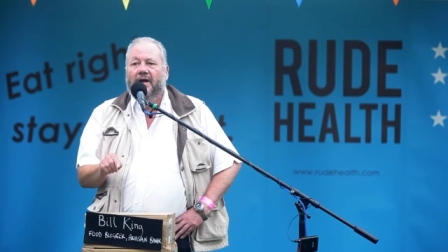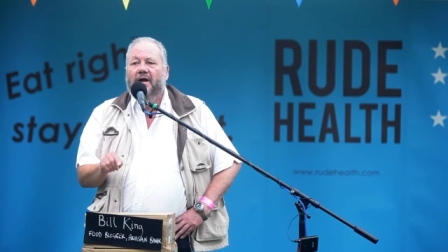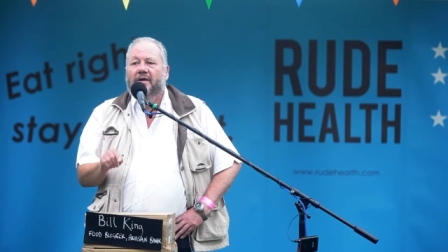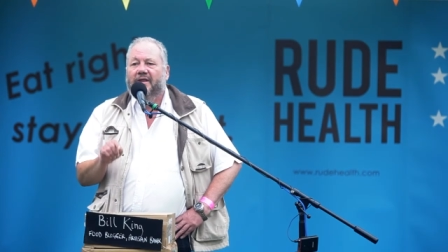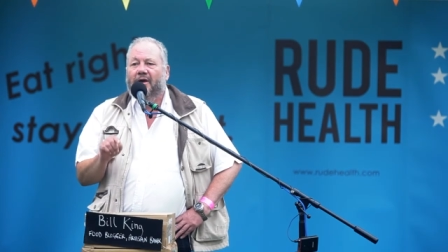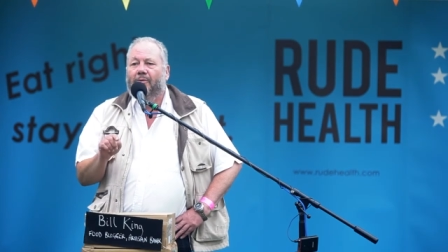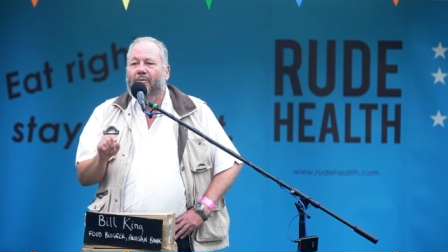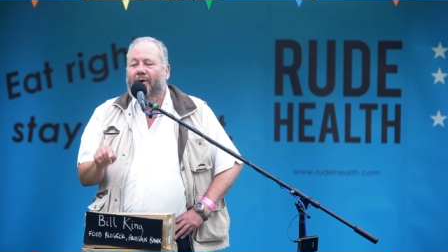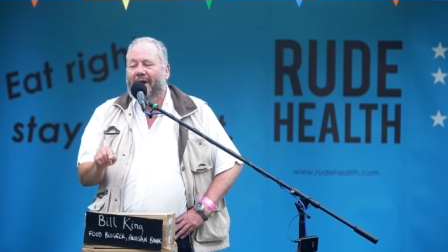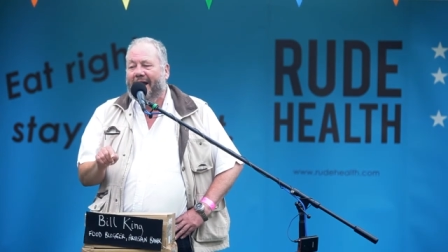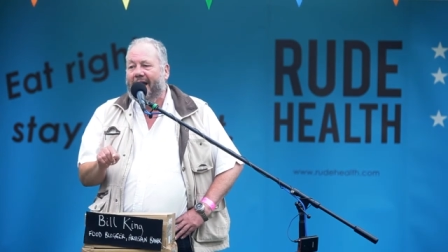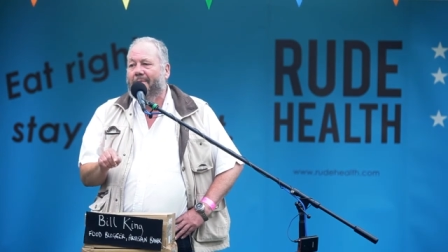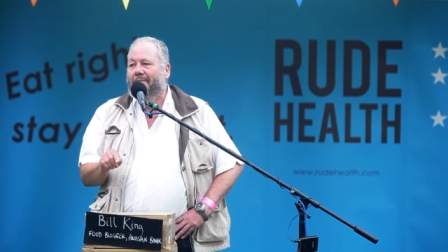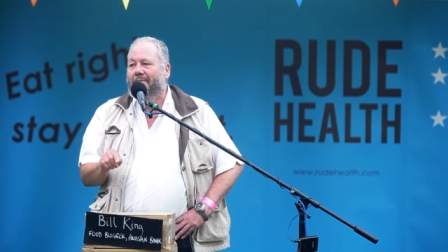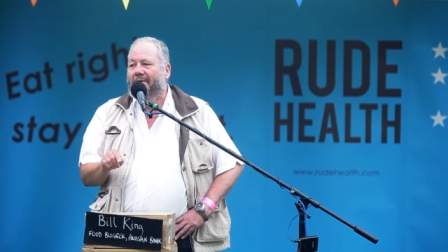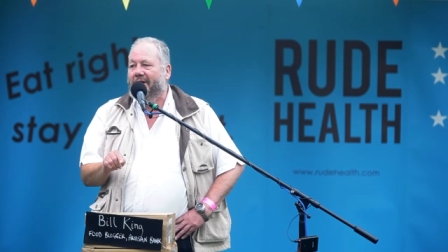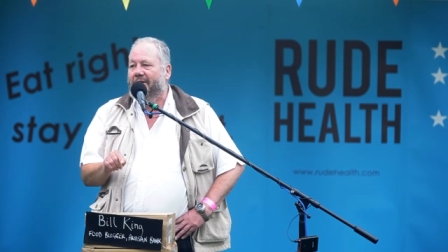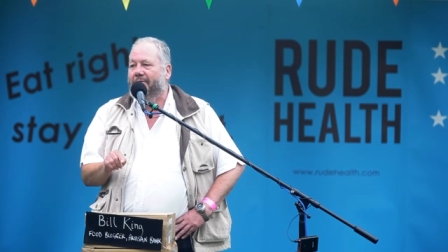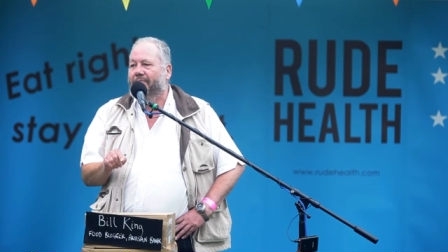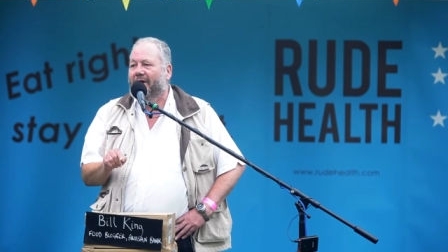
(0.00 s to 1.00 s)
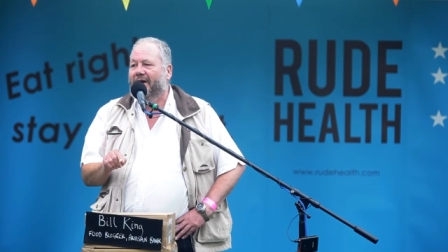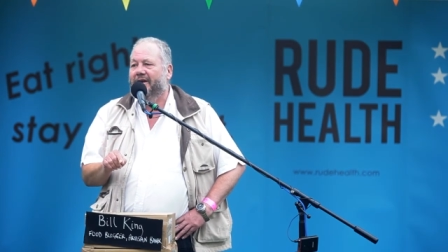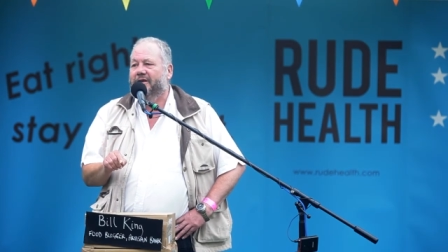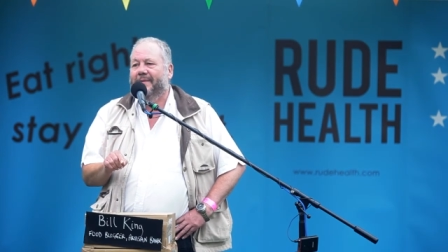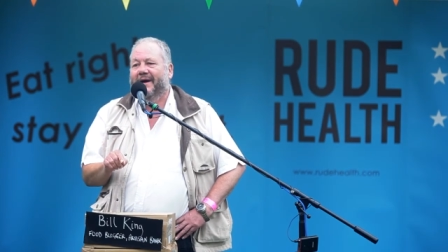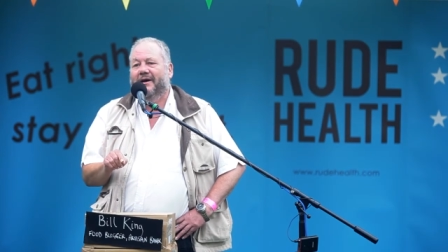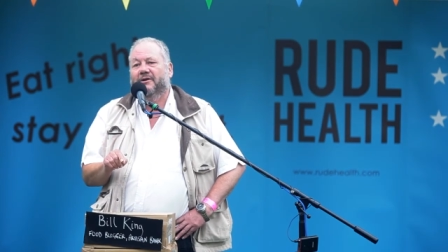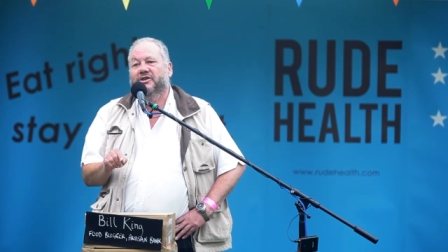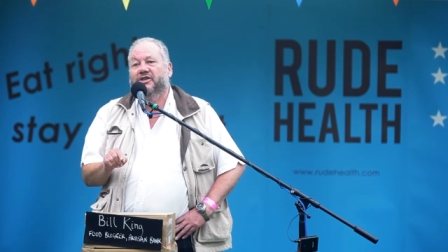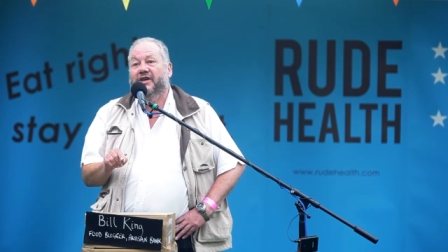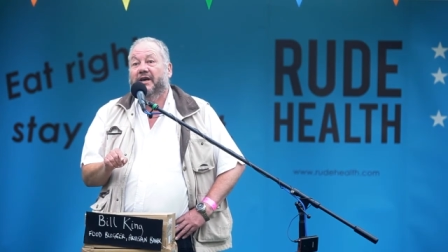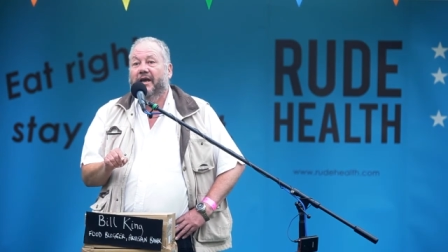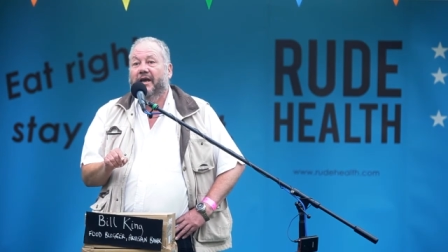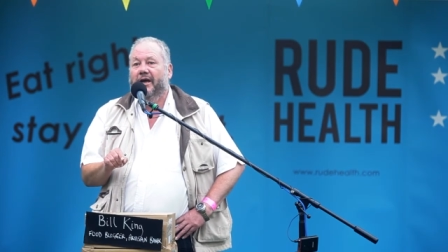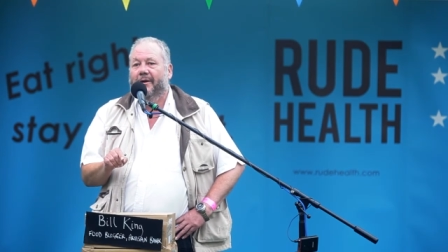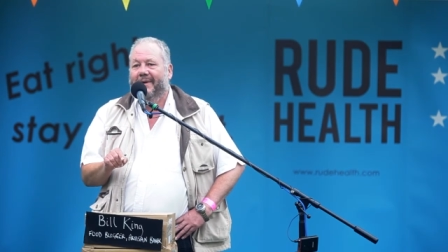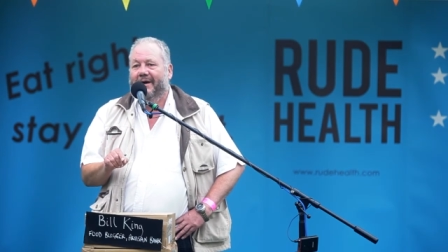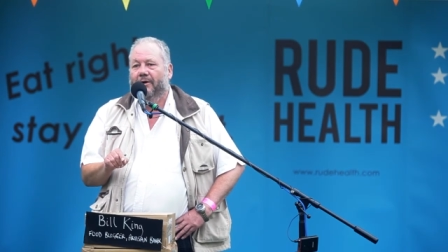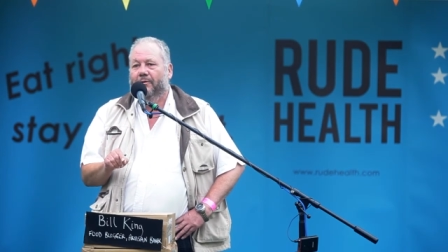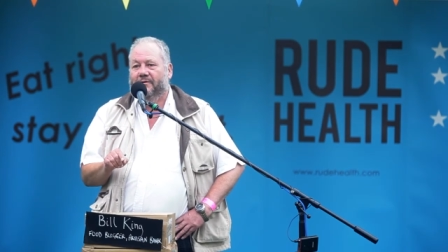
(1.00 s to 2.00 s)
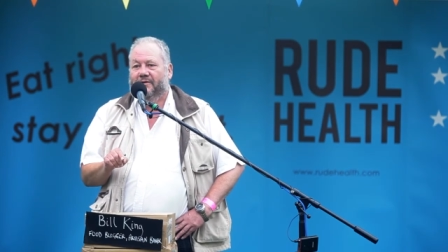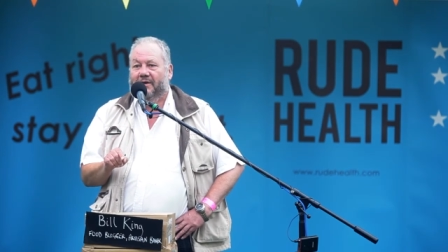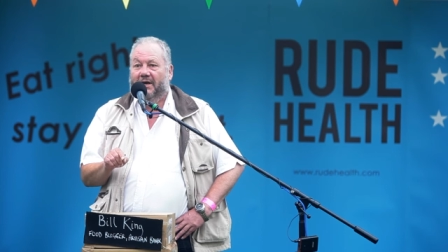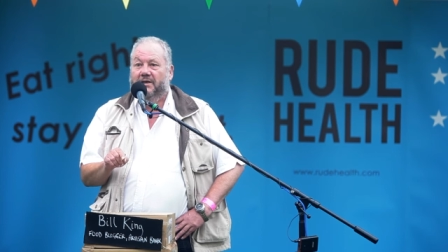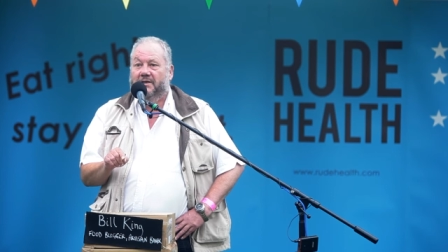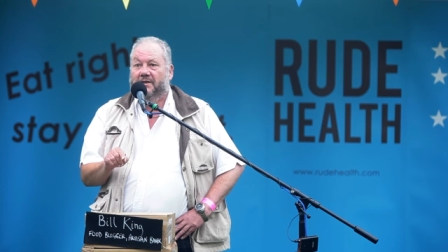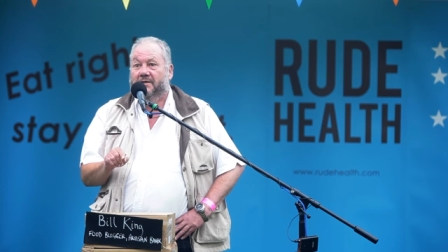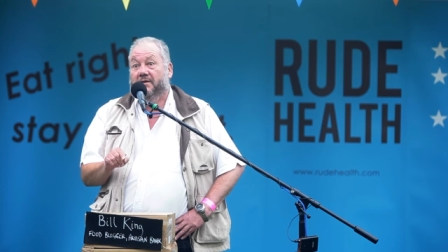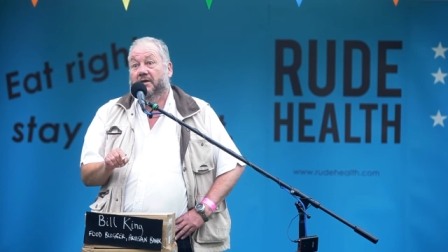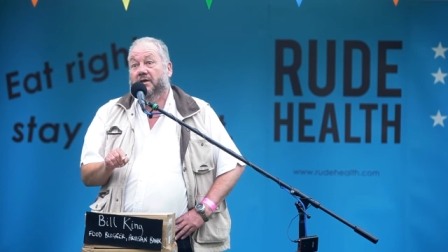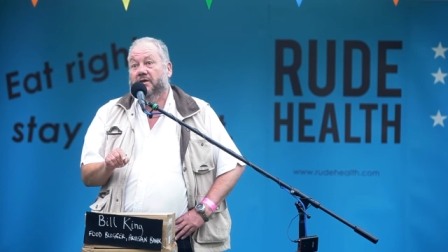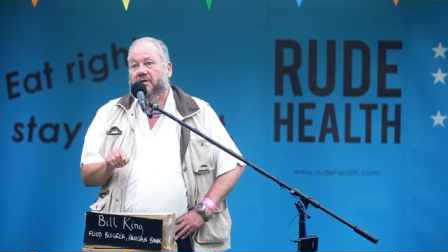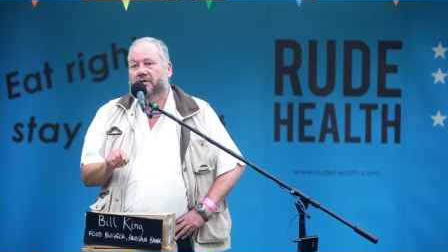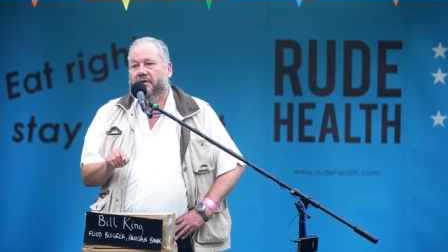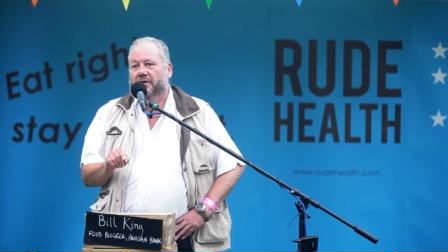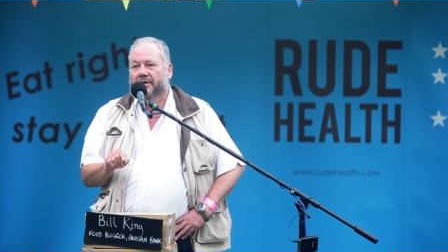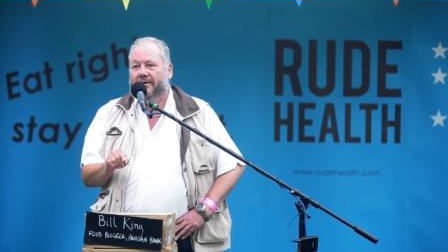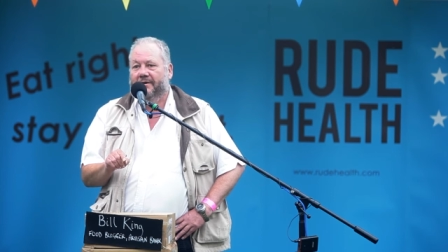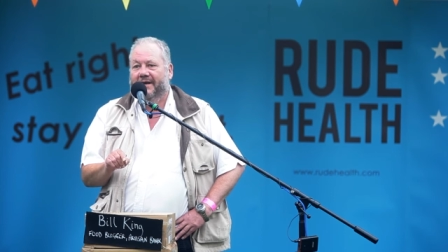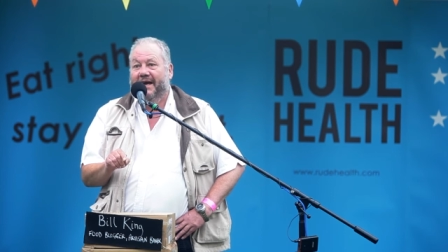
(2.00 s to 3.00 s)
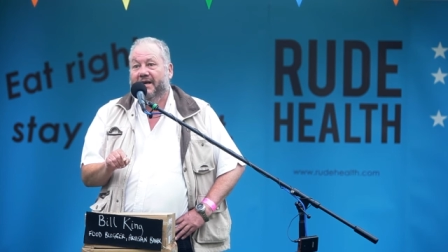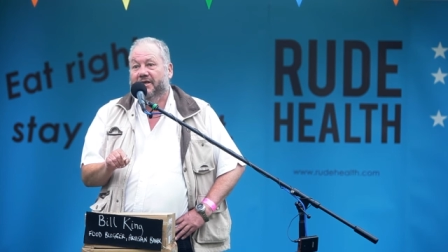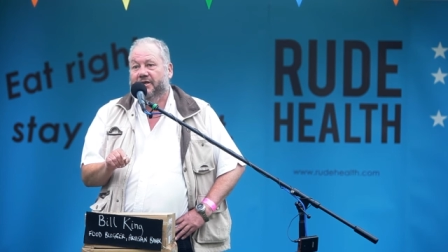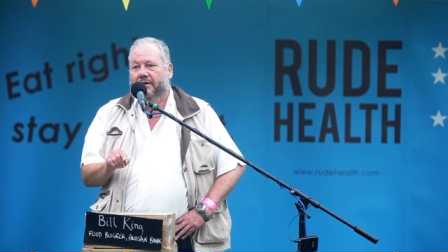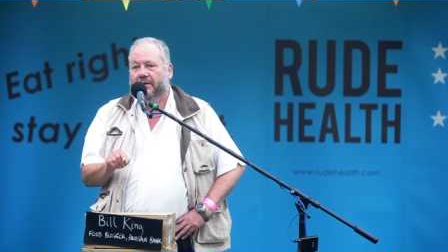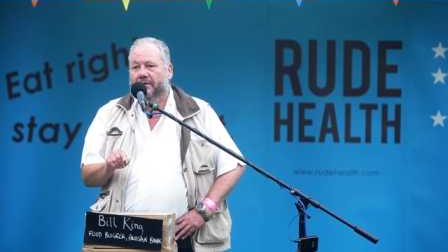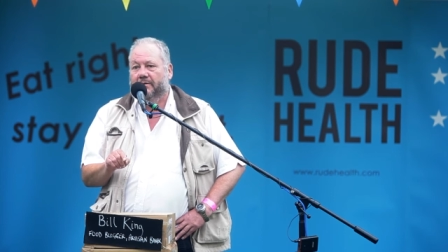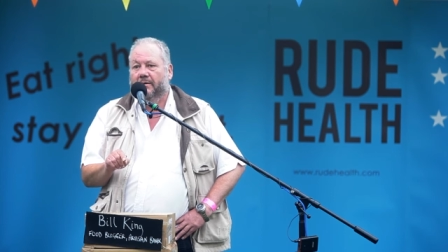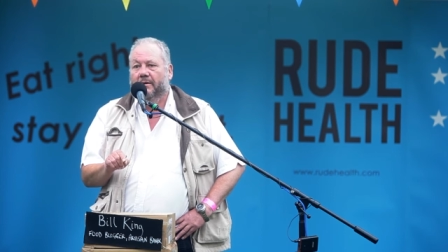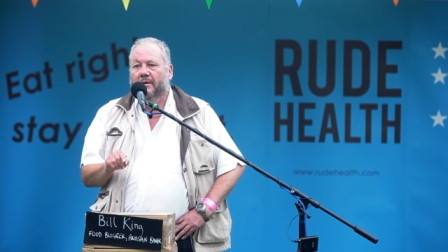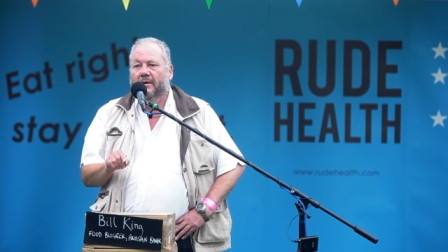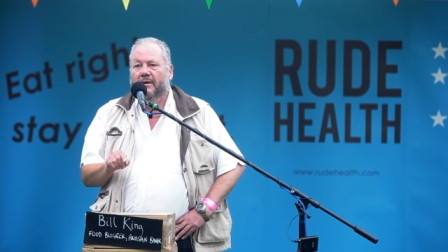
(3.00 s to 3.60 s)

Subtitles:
They will happily write about JML's latest kitchen gadget.